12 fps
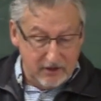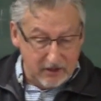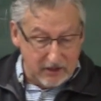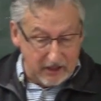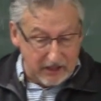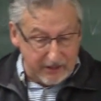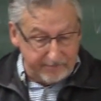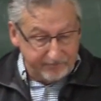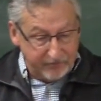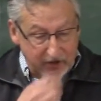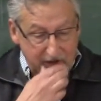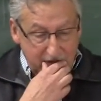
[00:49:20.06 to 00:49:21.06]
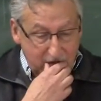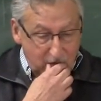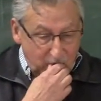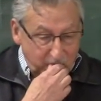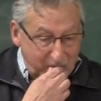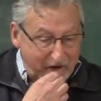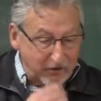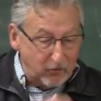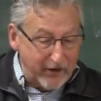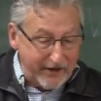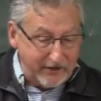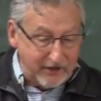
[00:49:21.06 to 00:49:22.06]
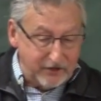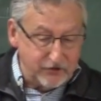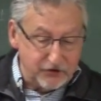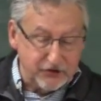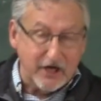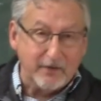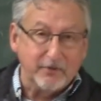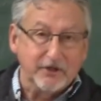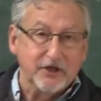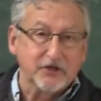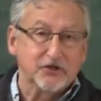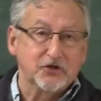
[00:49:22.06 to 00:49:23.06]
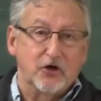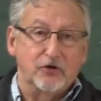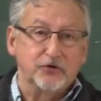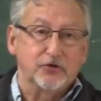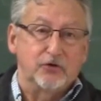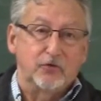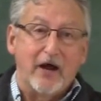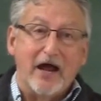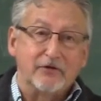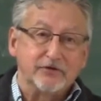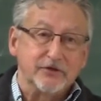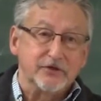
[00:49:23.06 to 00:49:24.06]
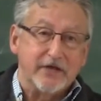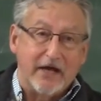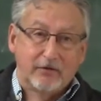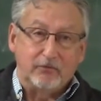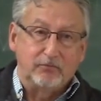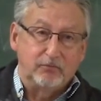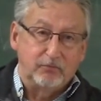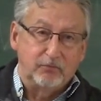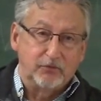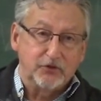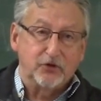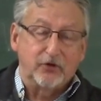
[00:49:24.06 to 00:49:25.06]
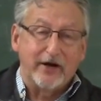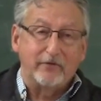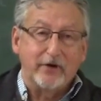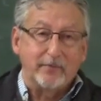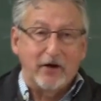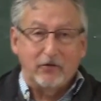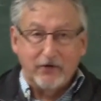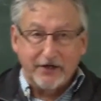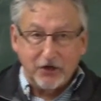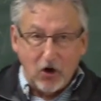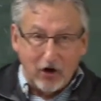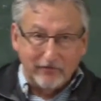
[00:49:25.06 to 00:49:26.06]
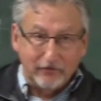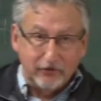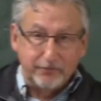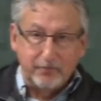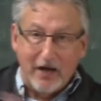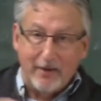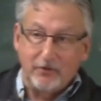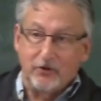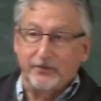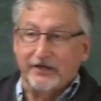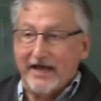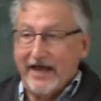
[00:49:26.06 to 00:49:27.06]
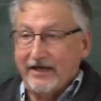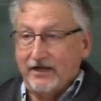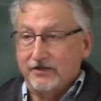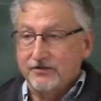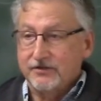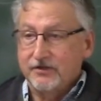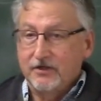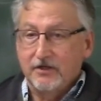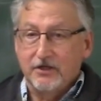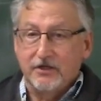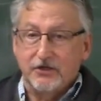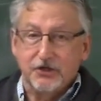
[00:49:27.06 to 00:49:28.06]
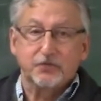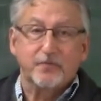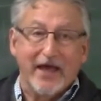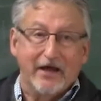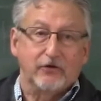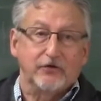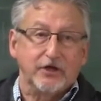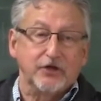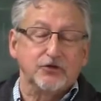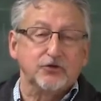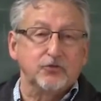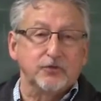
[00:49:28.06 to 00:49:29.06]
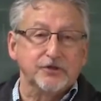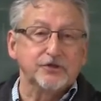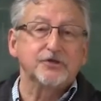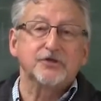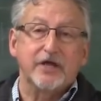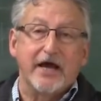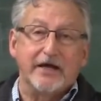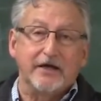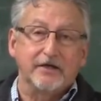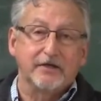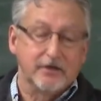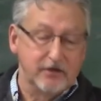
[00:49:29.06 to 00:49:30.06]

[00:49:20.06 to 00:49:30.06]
Um, by the way, the understatement that startles or arouses, that story I read by Ray Carver, Popular Mechanics. In this manner, the issue was decided.